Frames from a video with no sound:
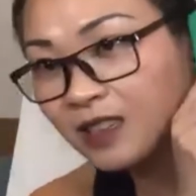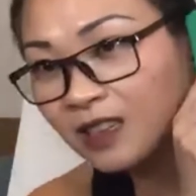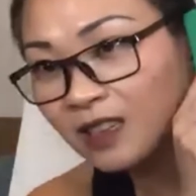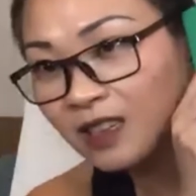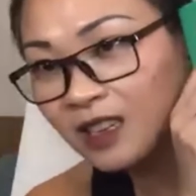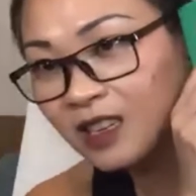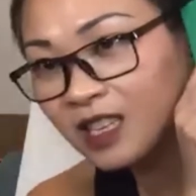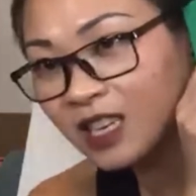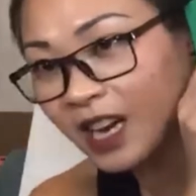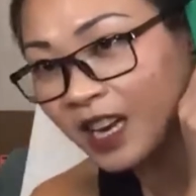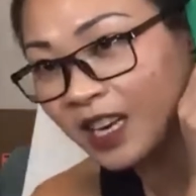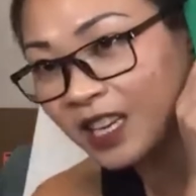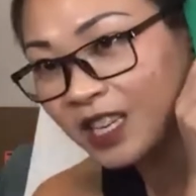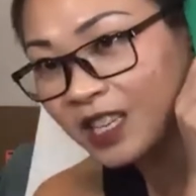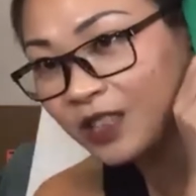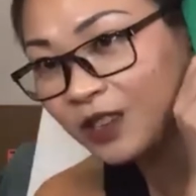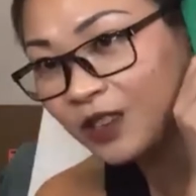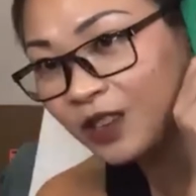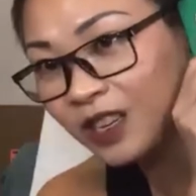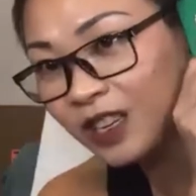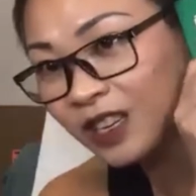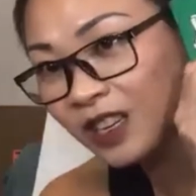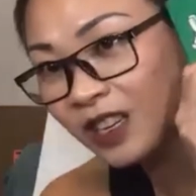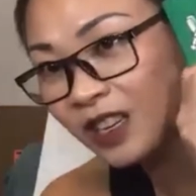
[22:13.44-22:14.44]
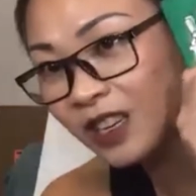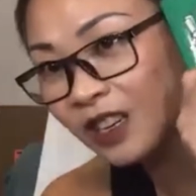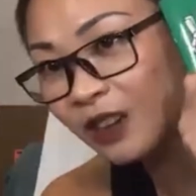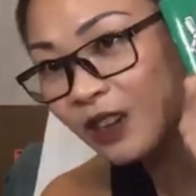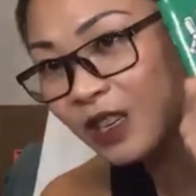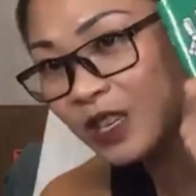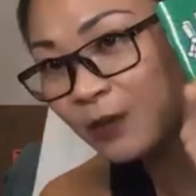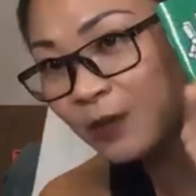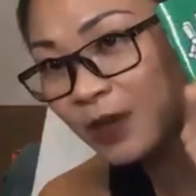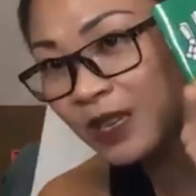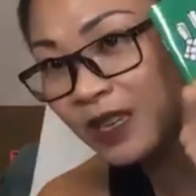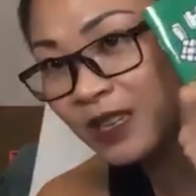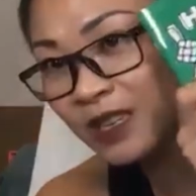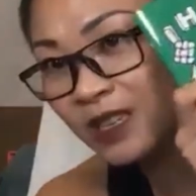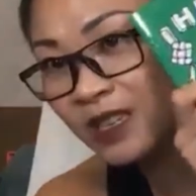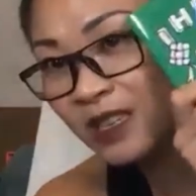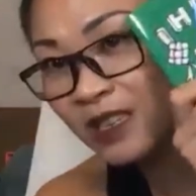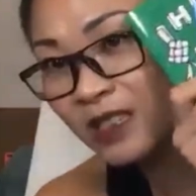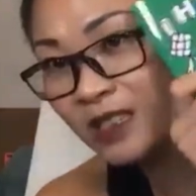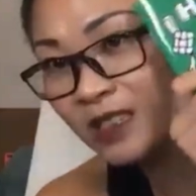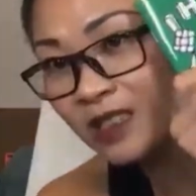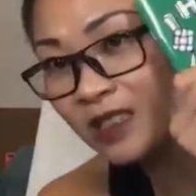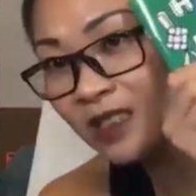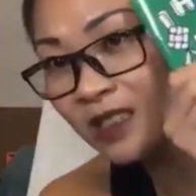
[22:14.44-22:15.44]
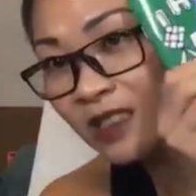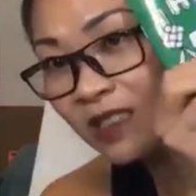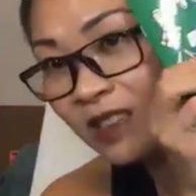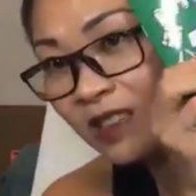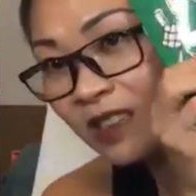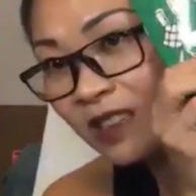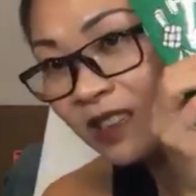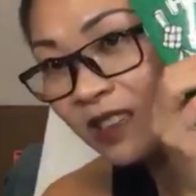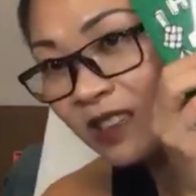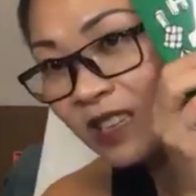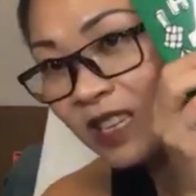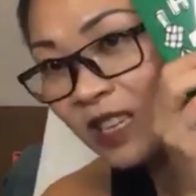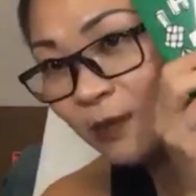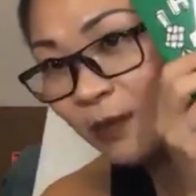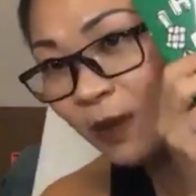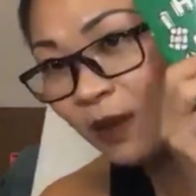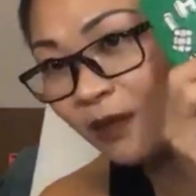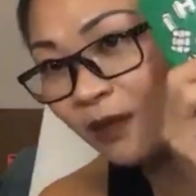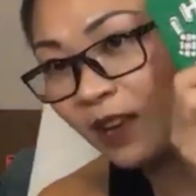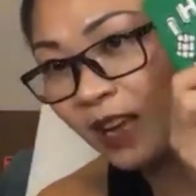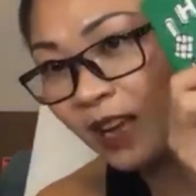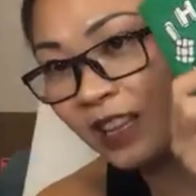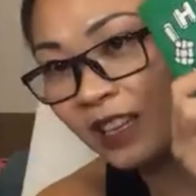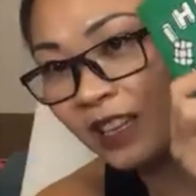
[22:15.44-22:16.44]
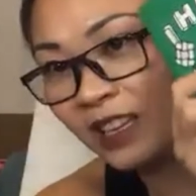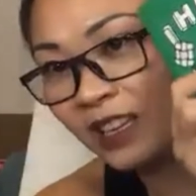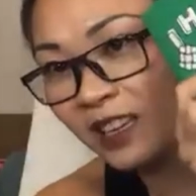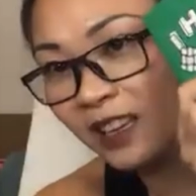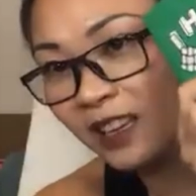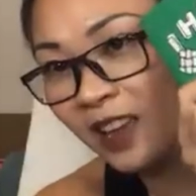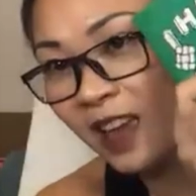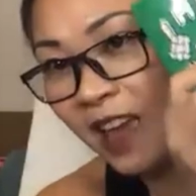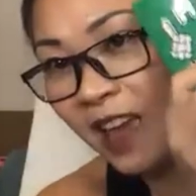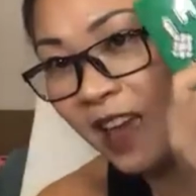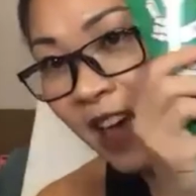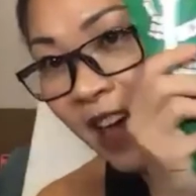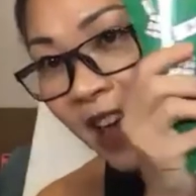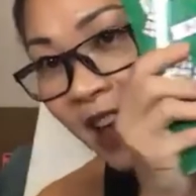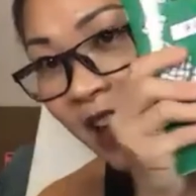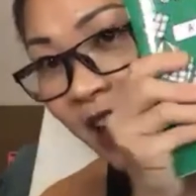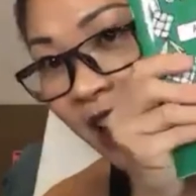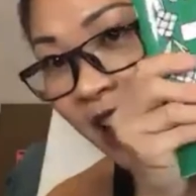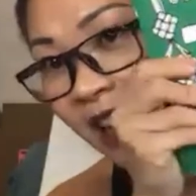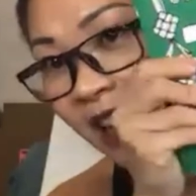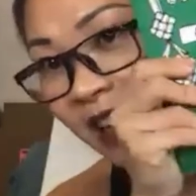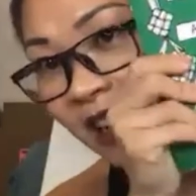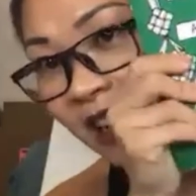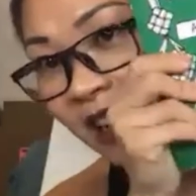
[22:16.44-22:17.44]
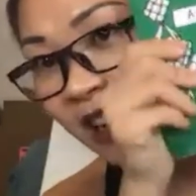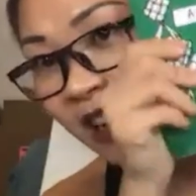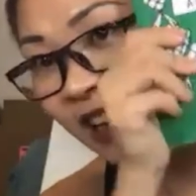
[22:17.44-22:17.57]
Chinese New Year, Christmas, Deepavali, and